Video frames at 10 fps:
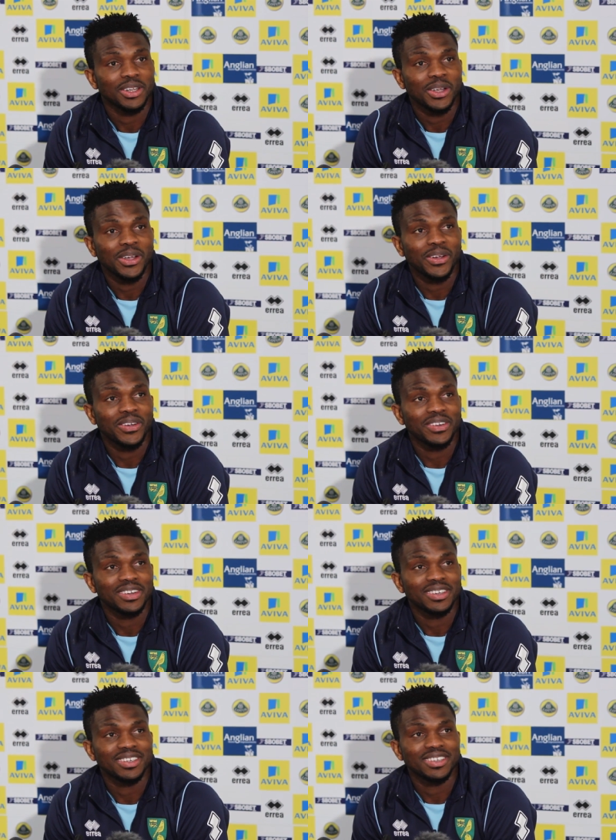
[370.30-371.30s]
since
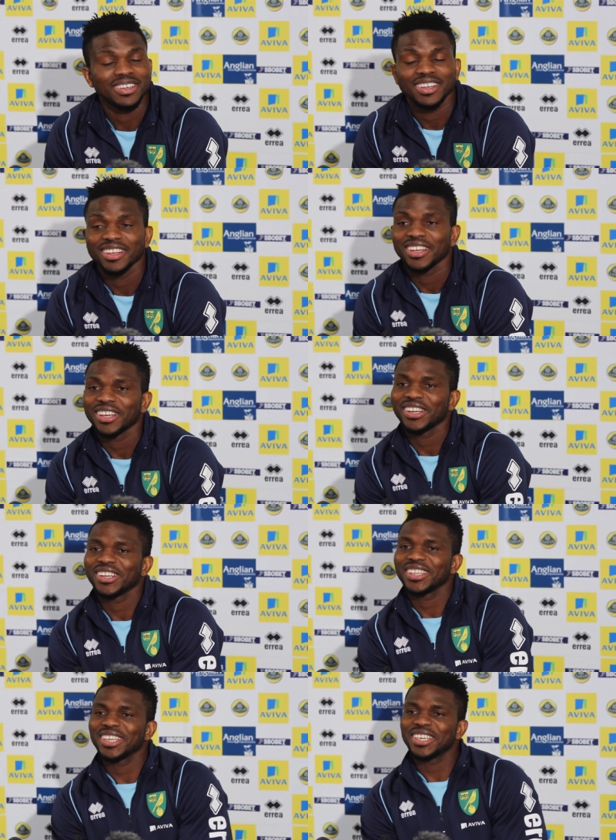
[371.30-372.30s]
arriving at Norwich?
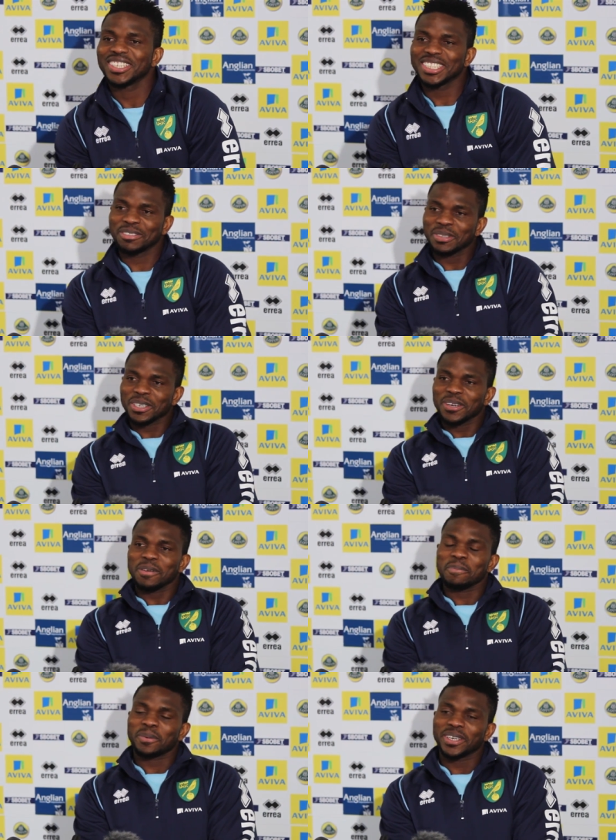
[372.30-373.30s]
Uh, no, it's been
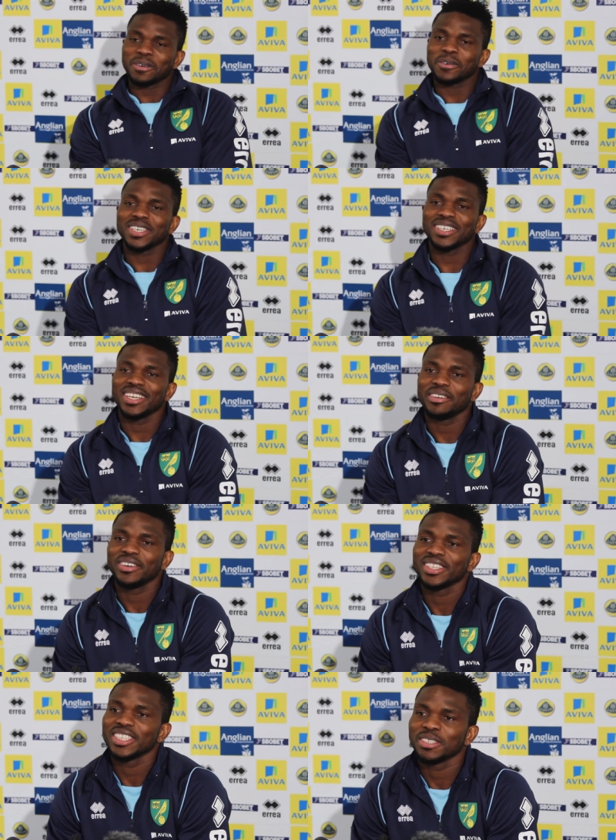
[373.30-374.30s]
going pretty well.
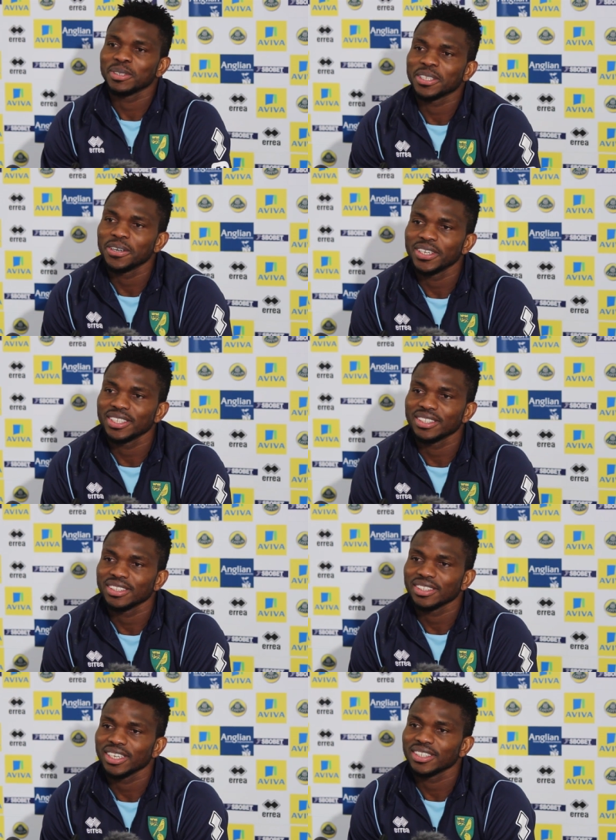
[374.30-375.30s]
Everything has been going
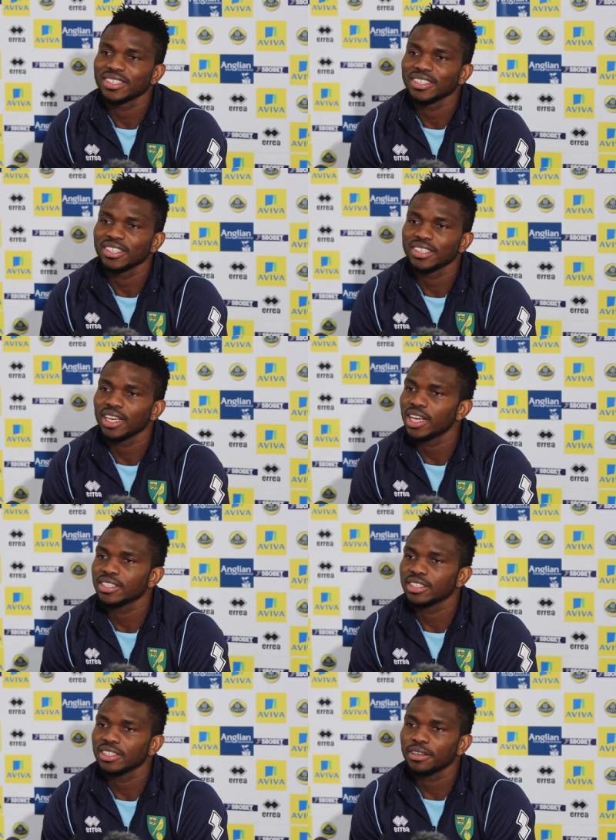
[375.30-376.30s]
like you know the
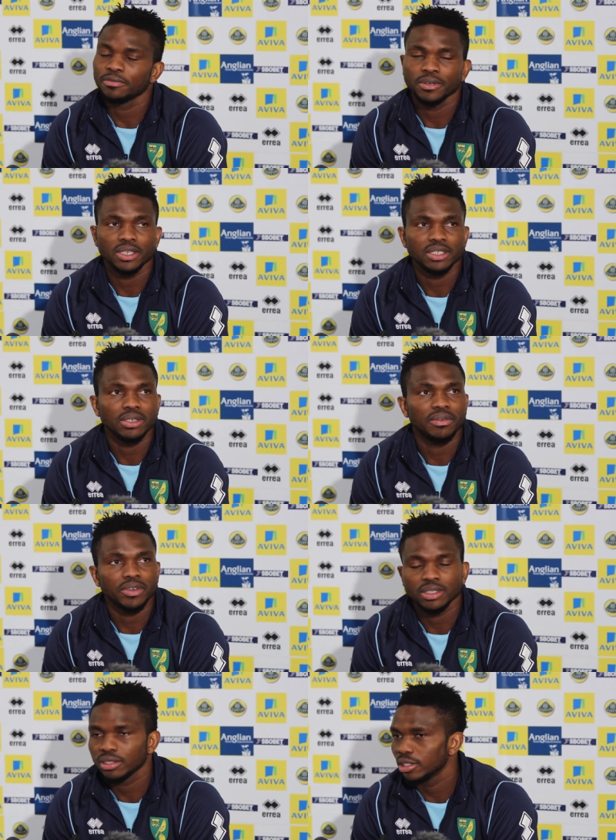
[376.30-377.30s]
lads have fun enough,
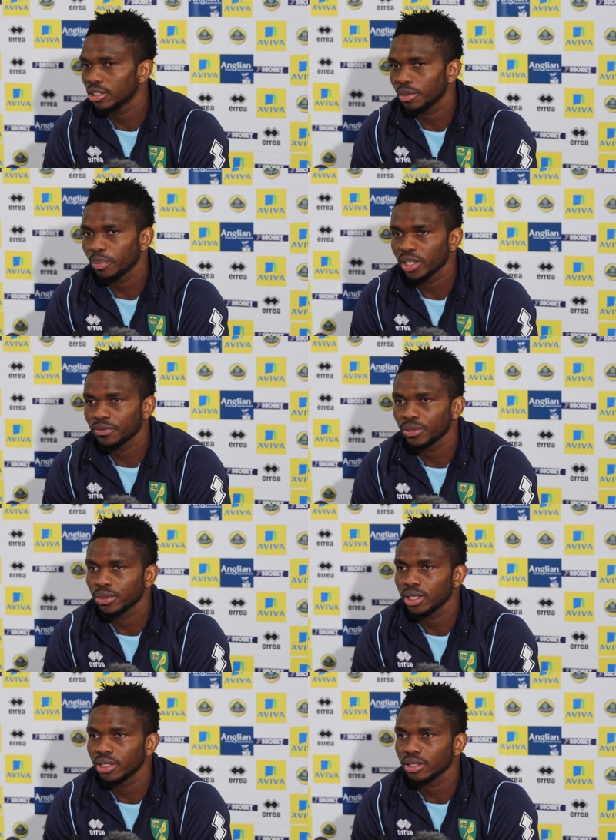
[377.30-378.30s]
and you know the past few
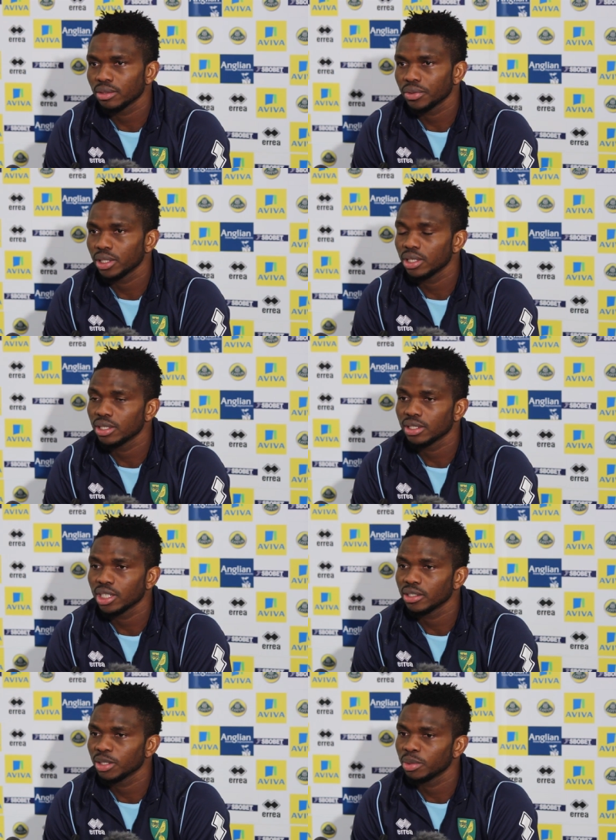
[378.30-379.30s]
days, three days
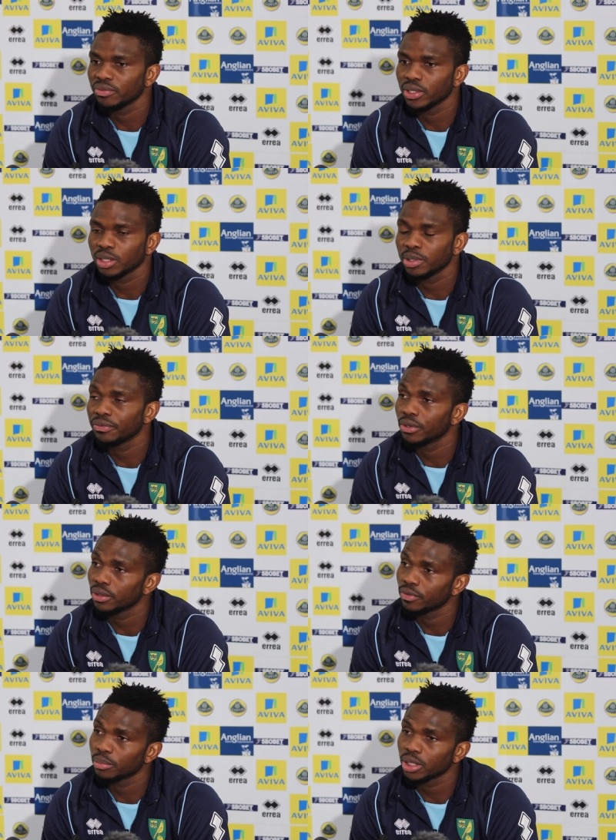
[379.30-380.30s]
now, it's been it's been
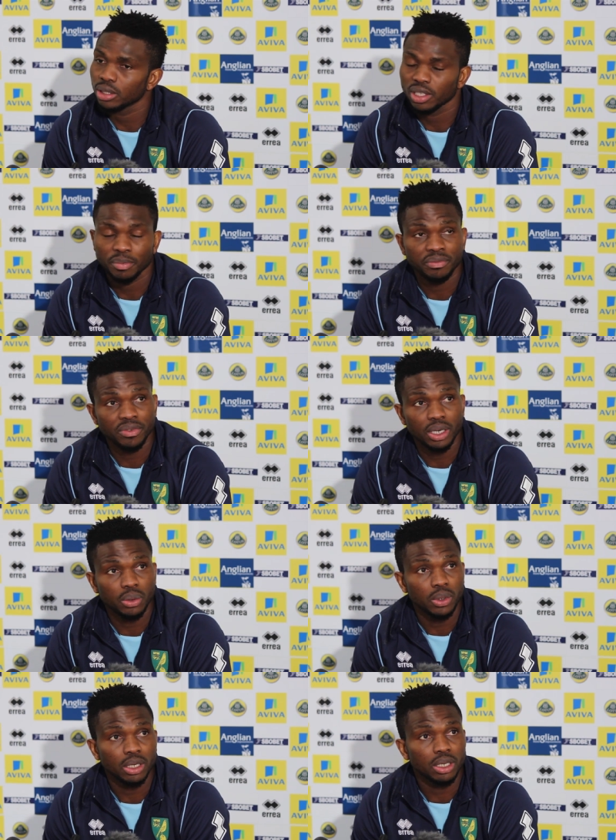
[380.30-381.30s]
fun for me. They've been very
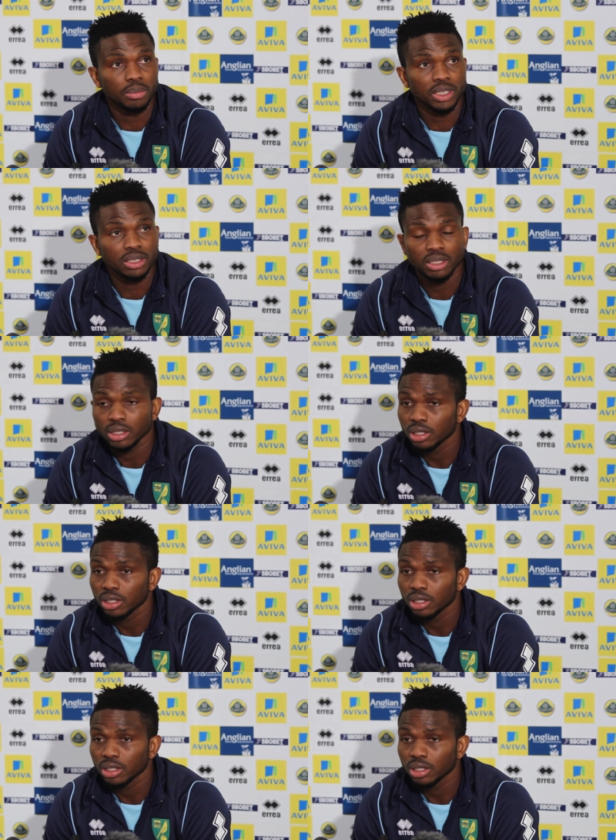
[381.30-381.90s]
welcoming